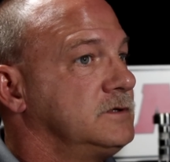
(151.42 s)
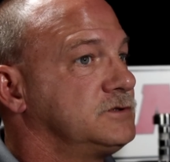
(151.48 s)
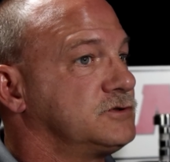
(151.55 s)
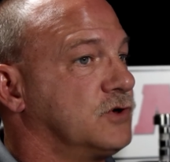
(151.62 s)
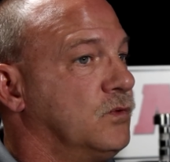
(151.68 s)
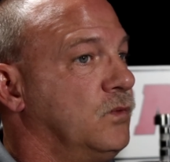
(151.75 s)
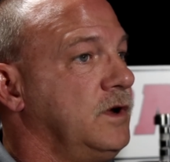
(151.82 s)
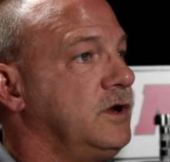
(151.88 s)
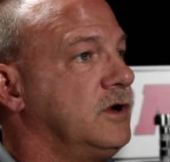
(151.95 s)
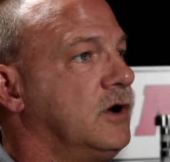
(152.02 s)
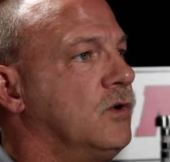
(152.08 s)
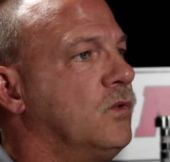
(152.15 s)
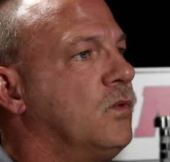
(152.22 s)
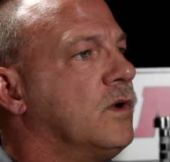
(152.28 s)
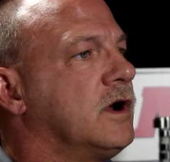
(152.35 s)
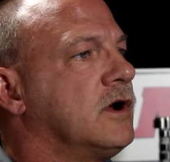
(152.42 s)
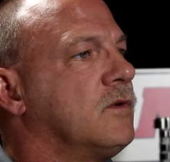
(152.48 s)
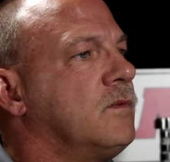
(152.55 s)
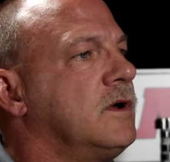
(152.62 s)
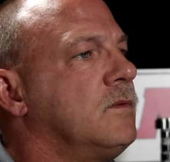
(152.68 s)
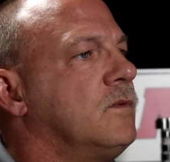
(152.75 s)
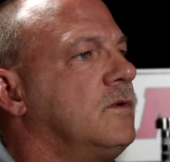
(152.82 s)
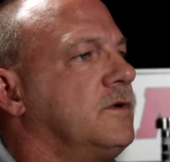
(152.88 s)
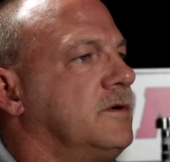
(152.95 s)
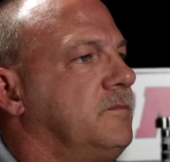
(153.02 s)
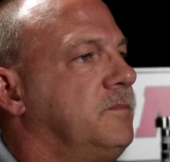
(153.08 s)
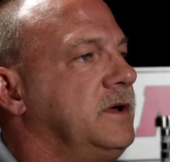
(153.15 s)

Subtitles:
so we know where we want to